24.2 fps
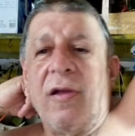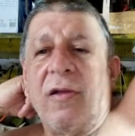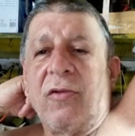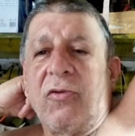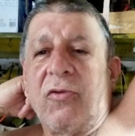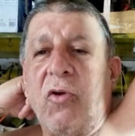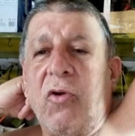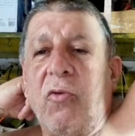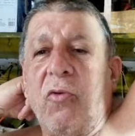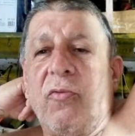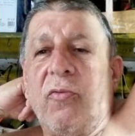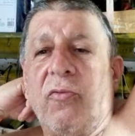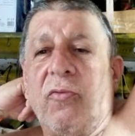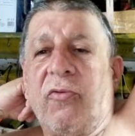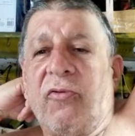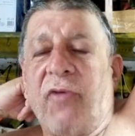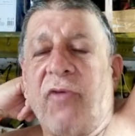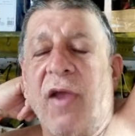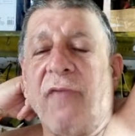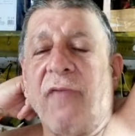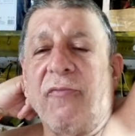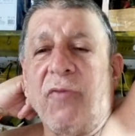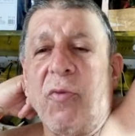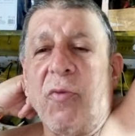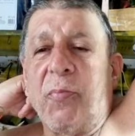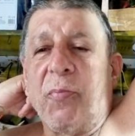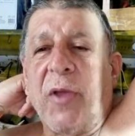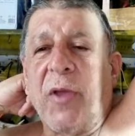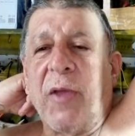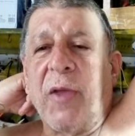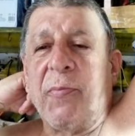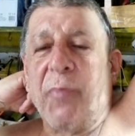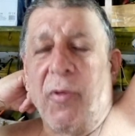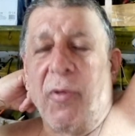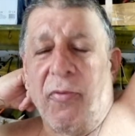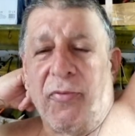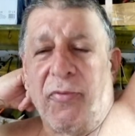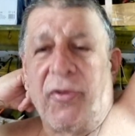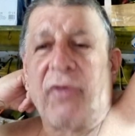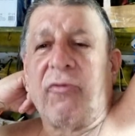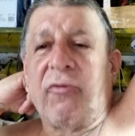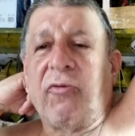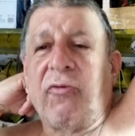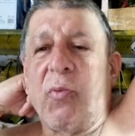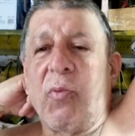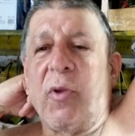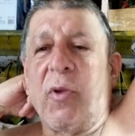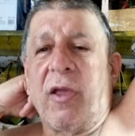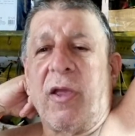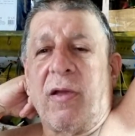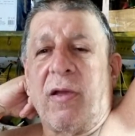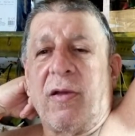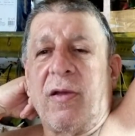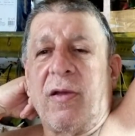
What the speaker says: to several people this week.